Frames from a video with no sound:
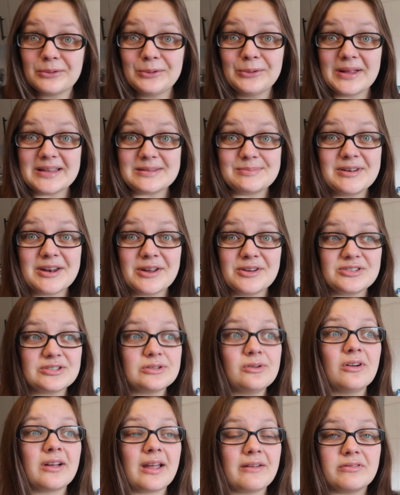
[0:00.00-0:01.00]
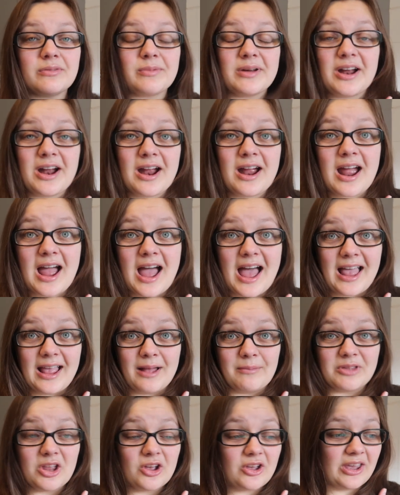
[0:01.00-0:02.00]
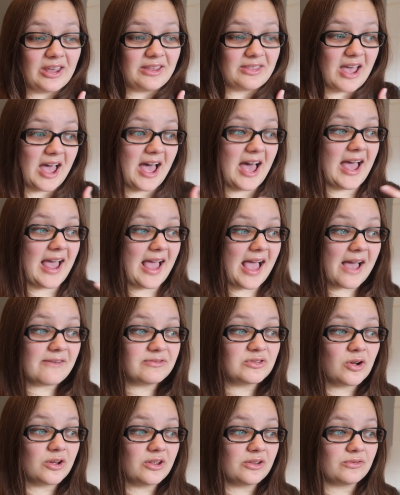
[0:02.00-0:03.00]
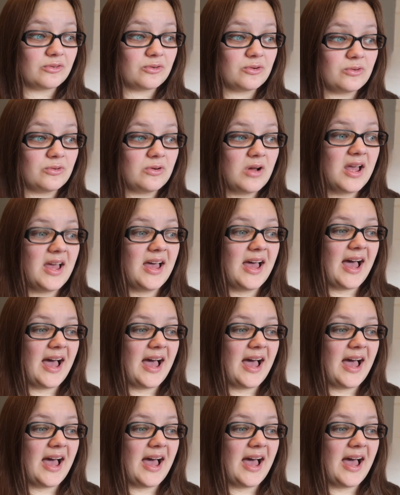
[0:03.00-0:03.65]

roll has been out of stock everywhere. I am lucky that I have toilet roll.